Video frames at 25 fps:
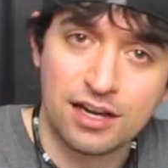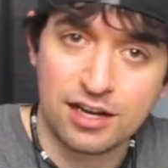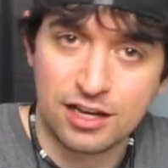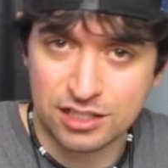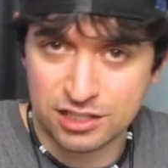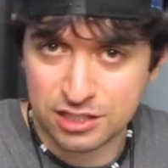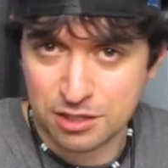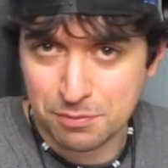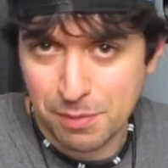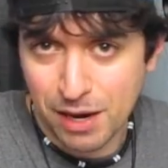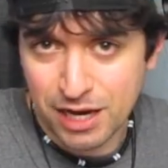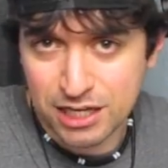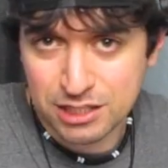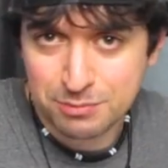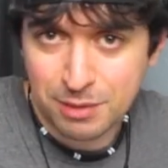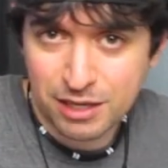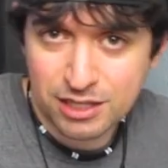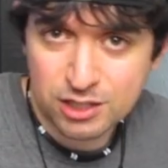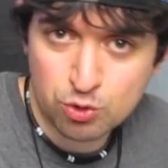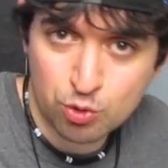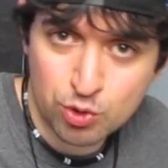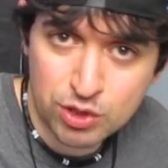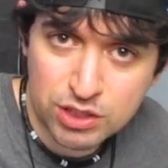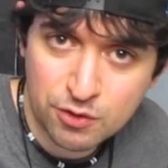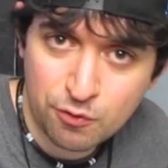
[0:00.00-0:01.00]
customize my
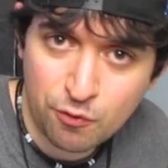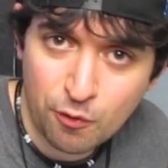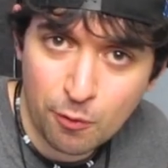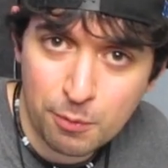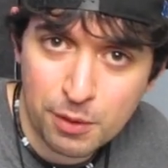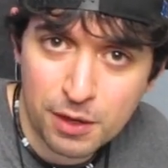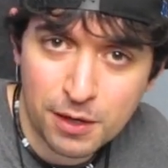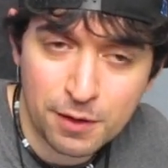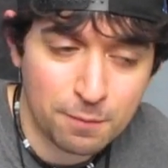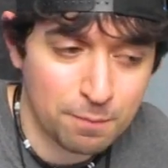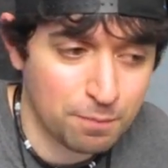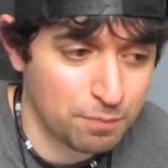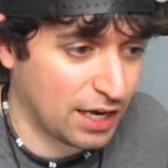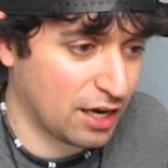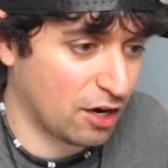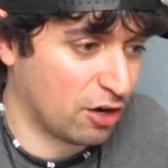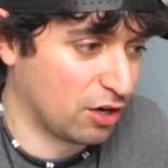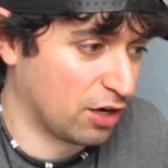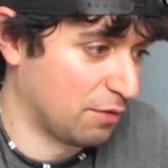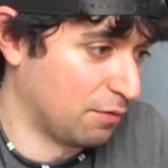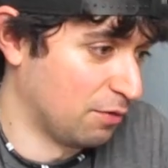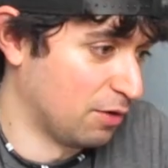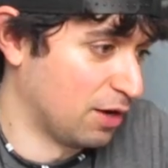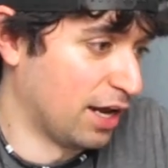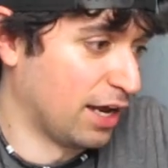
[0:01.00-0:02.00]
Switch for me, and I'll
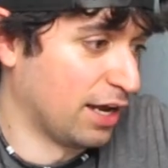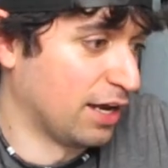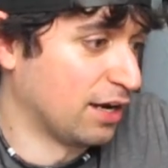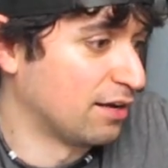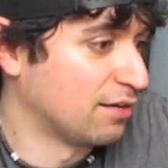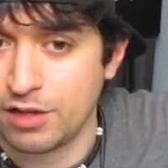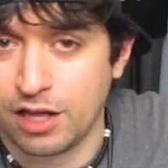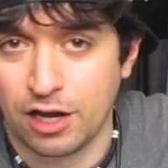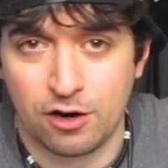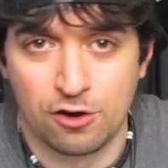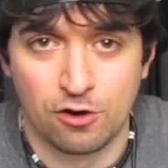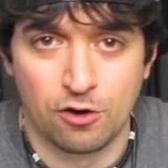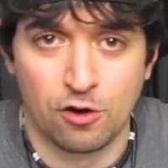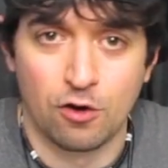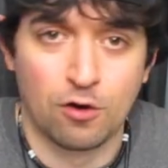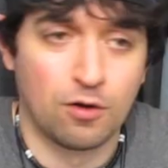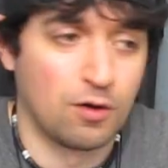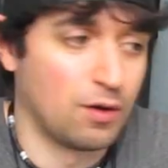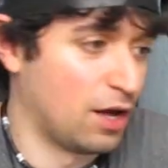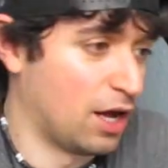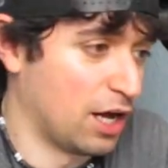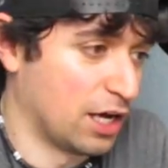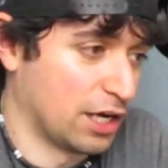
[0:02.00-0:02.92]
give you, like, I don't know,